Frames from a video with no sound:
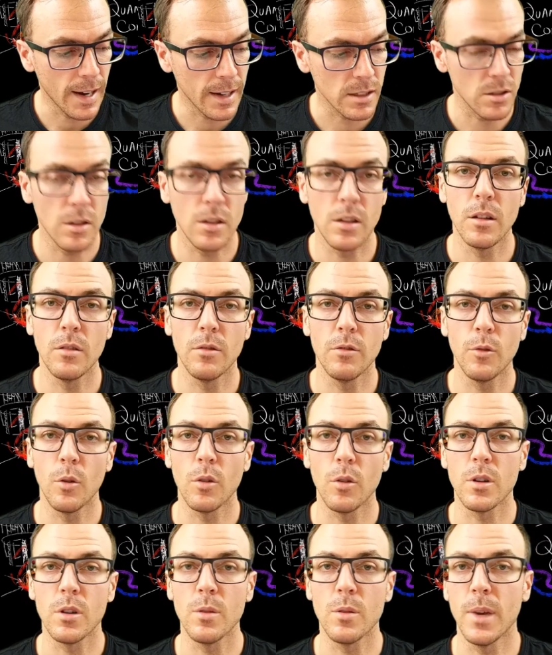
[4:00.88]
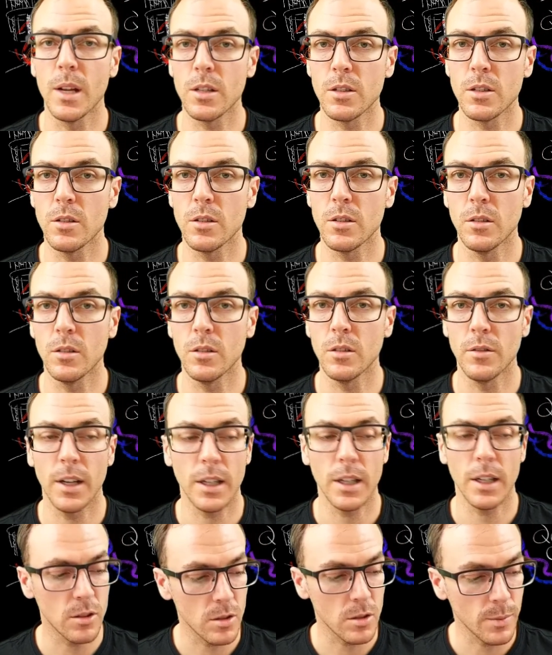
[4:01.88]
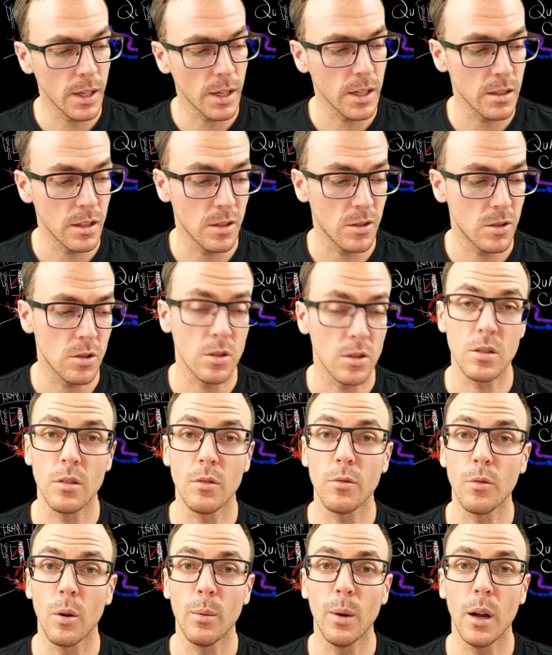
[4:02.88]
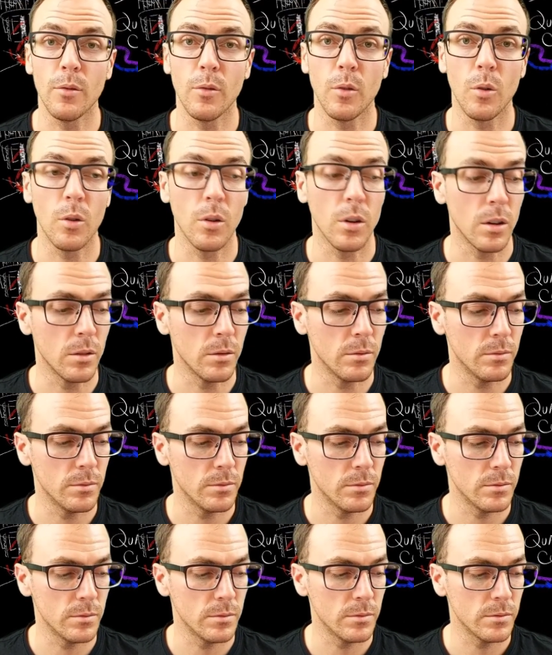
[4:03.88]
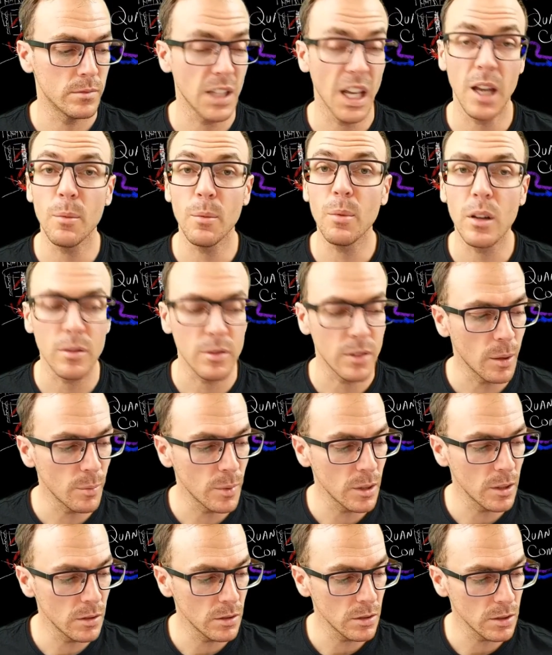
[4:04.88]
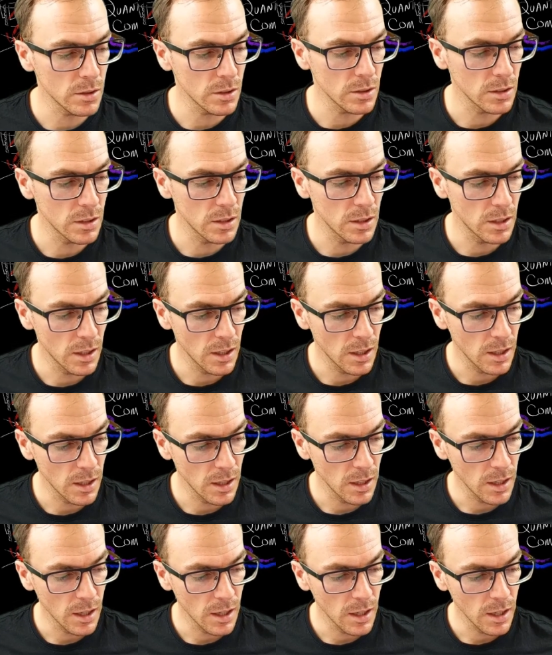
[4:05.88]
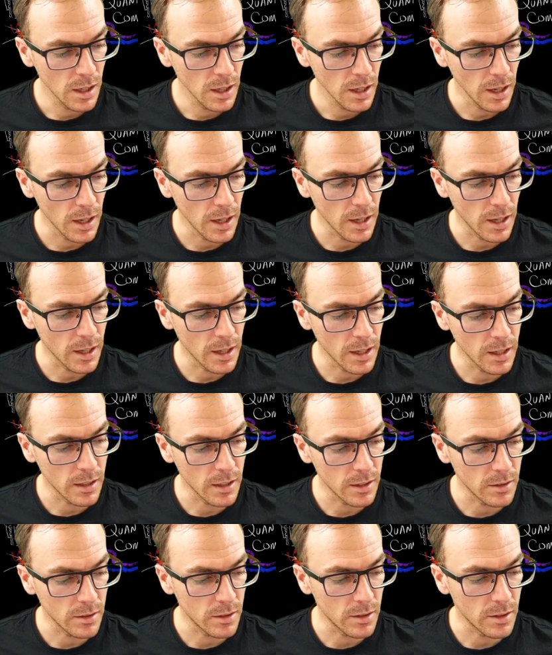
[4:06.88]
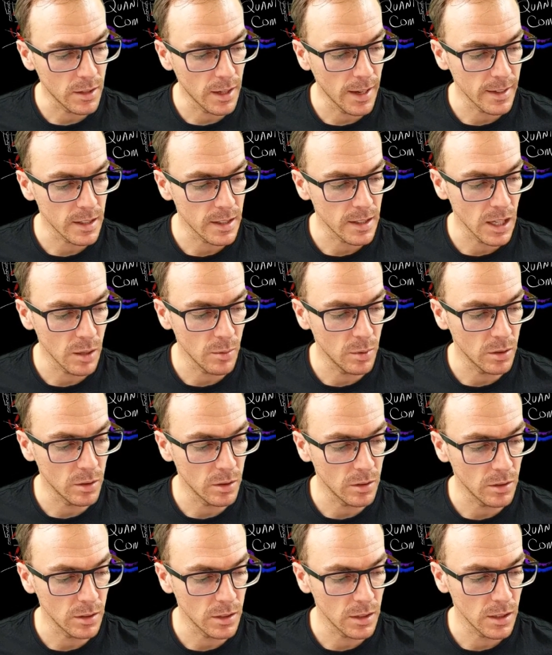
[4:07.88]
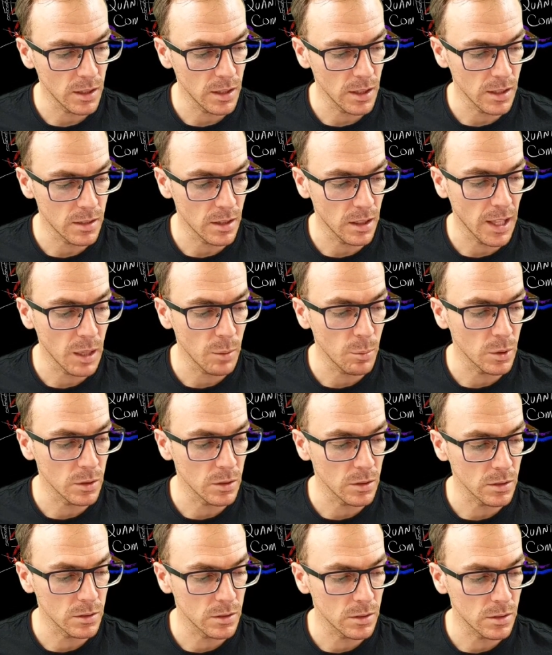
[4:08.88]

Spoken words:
on a 4-dimensional vector space, it's just a 4 by 4 table of numbers, and that table is labeled